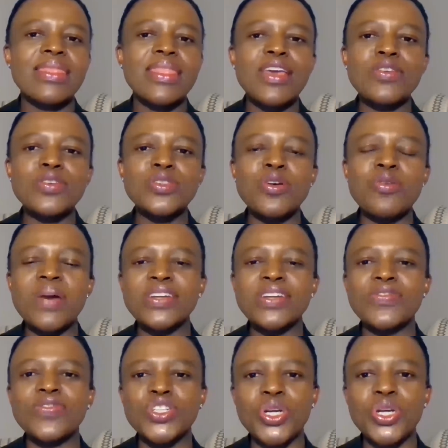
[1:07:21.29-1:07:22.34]
Thank you so
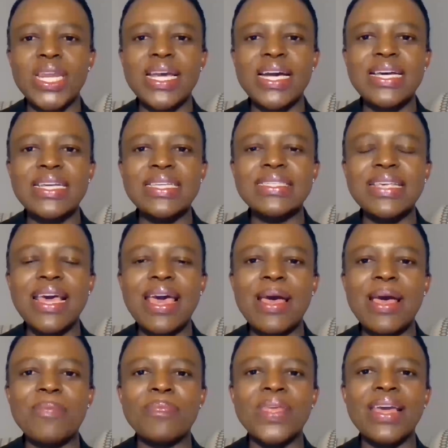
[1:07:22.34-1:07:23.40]
much for joining us,
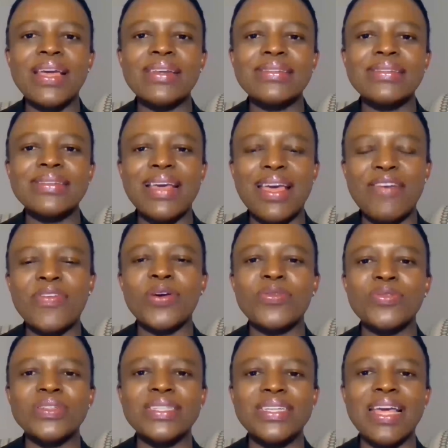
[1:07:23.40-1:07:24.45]
and have a
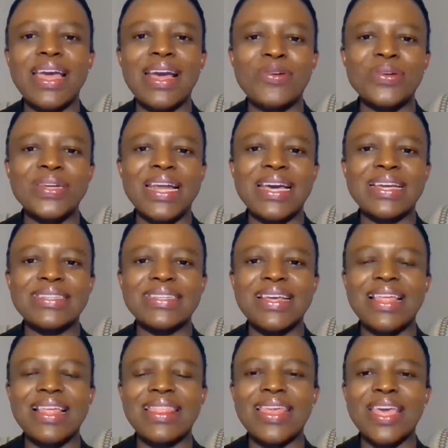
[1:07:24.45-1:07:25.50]
good night.
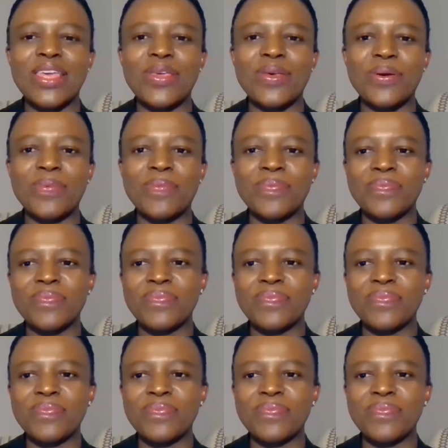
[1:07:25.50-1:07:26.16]
Thank you.